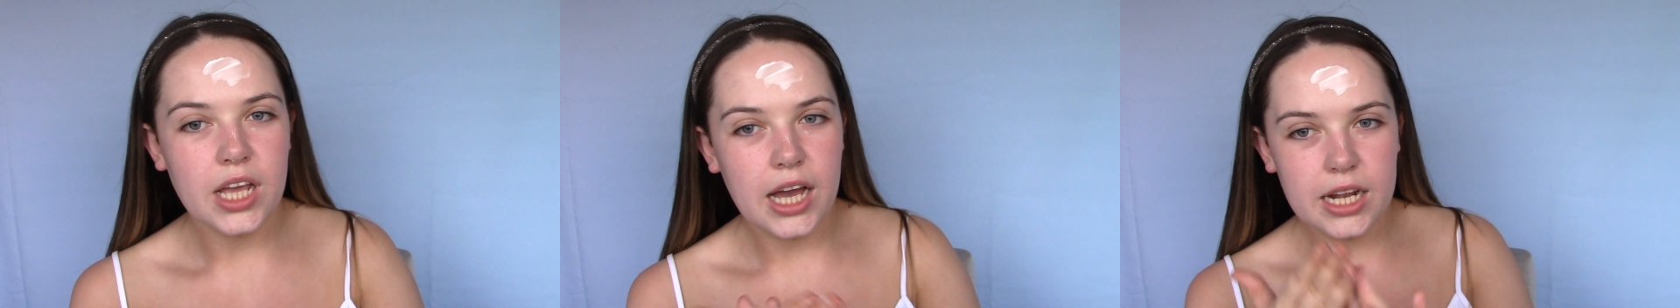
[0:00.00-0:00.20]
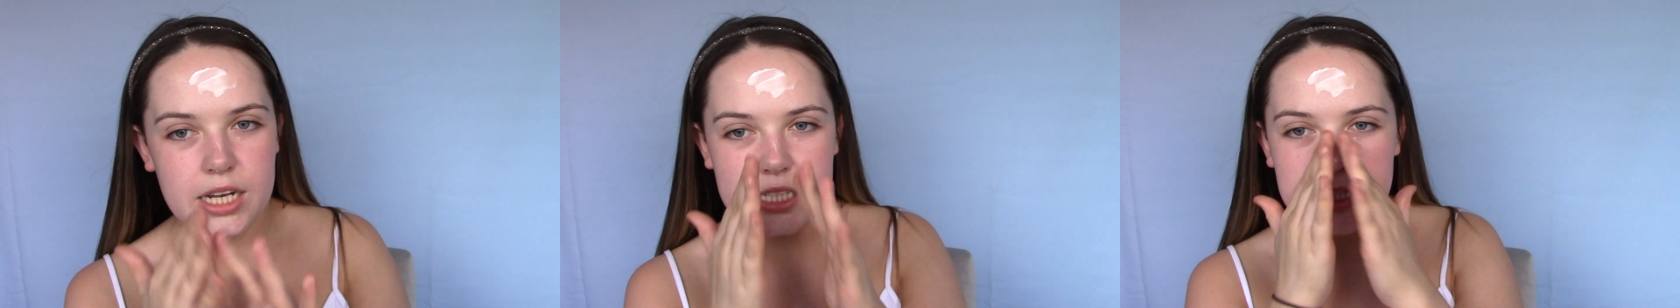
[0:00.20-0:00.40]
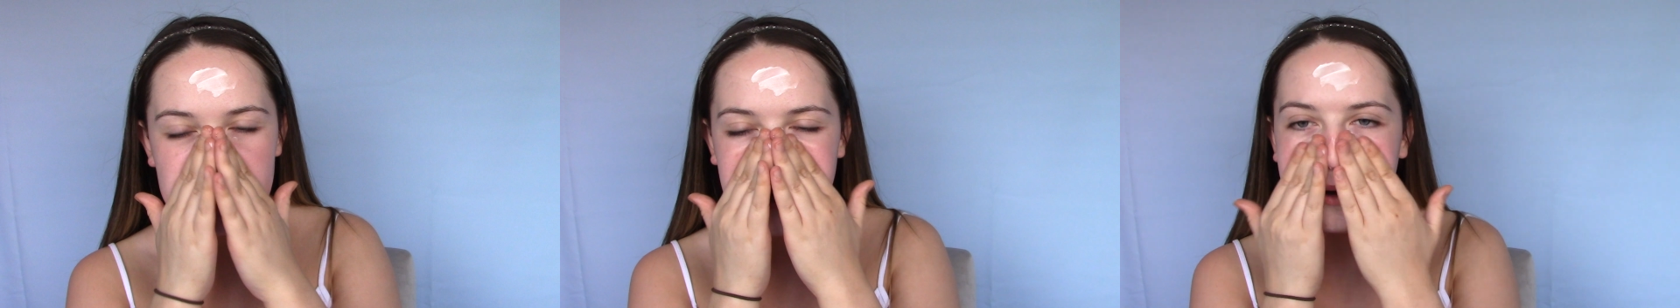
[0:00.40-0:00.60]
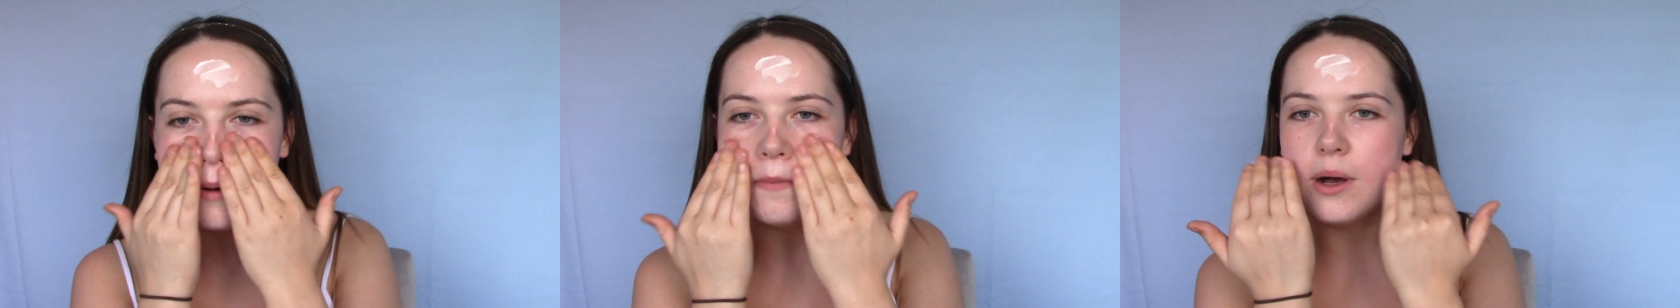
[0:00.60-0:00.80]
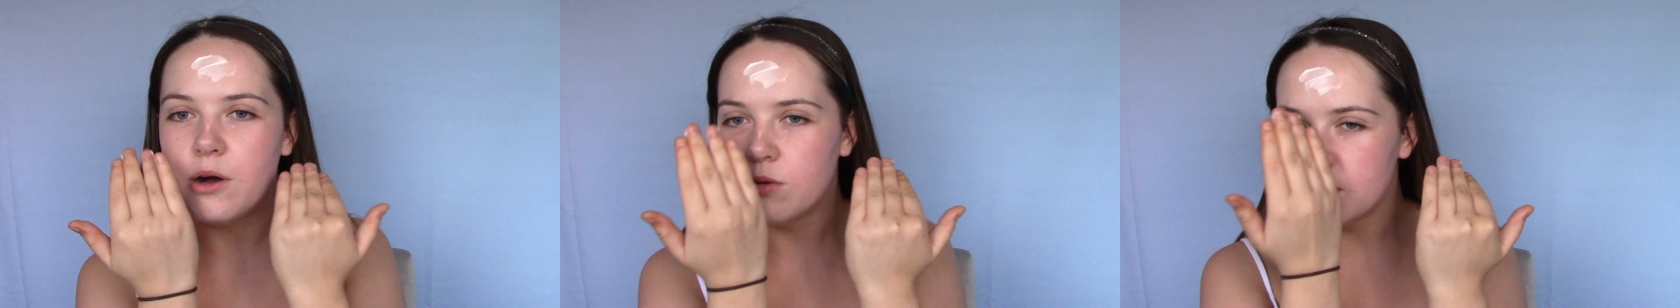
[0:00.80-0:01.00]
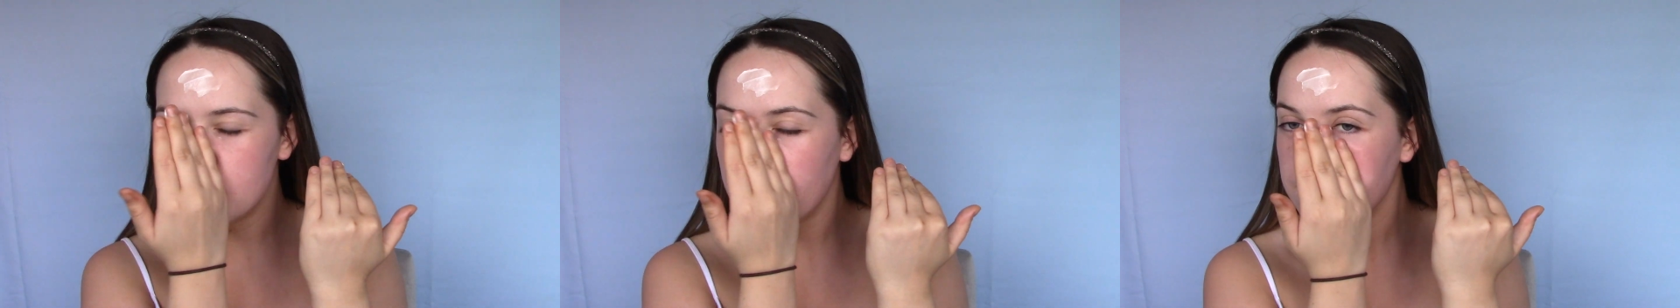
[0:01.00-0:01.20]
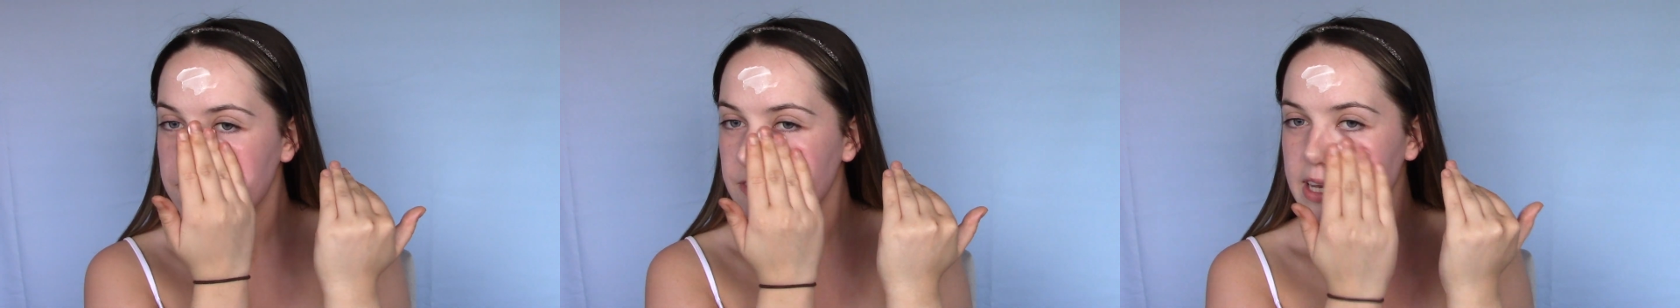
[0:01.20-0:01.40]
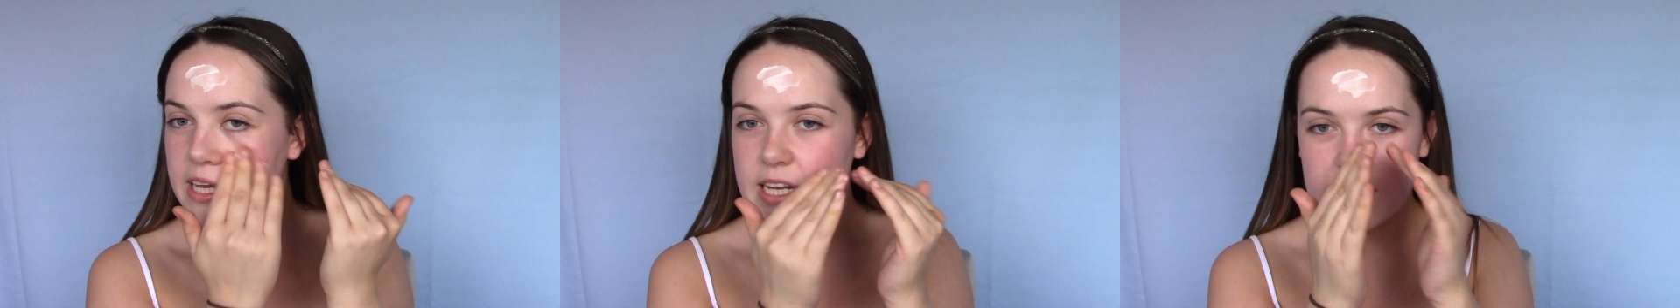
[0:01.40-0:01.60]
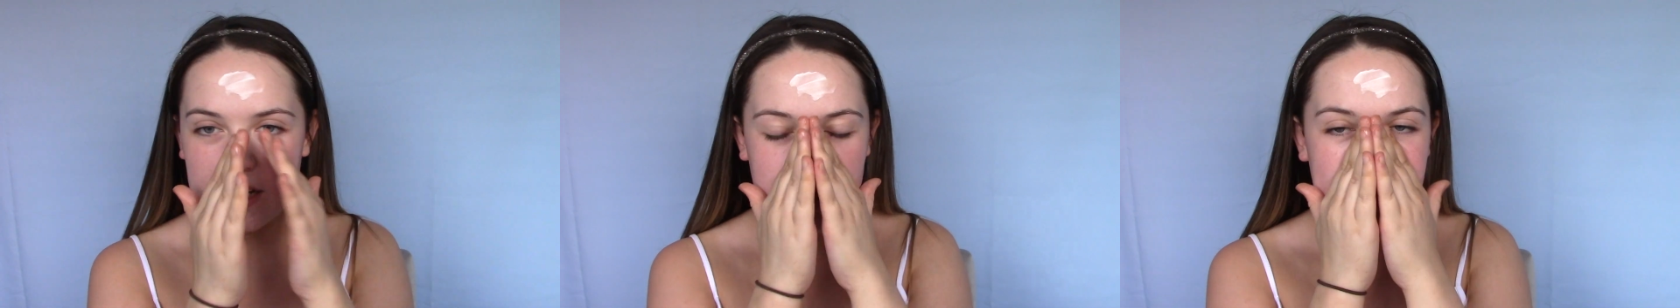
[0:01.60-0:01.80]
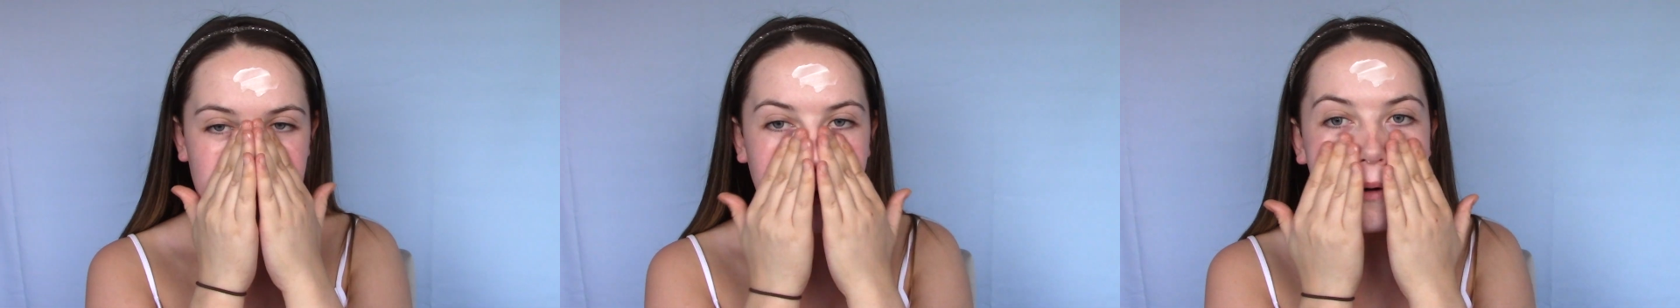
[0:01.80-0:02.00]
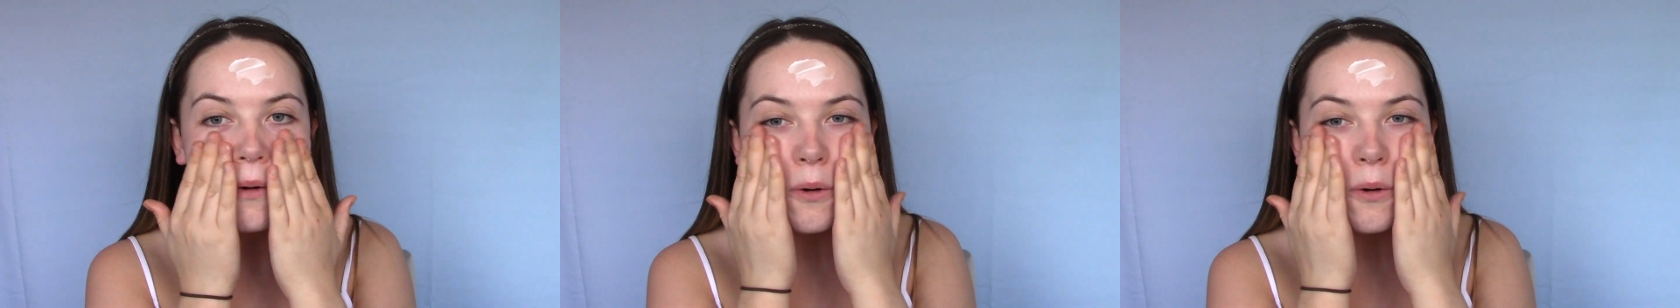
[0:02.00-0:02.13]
and it's come out feeling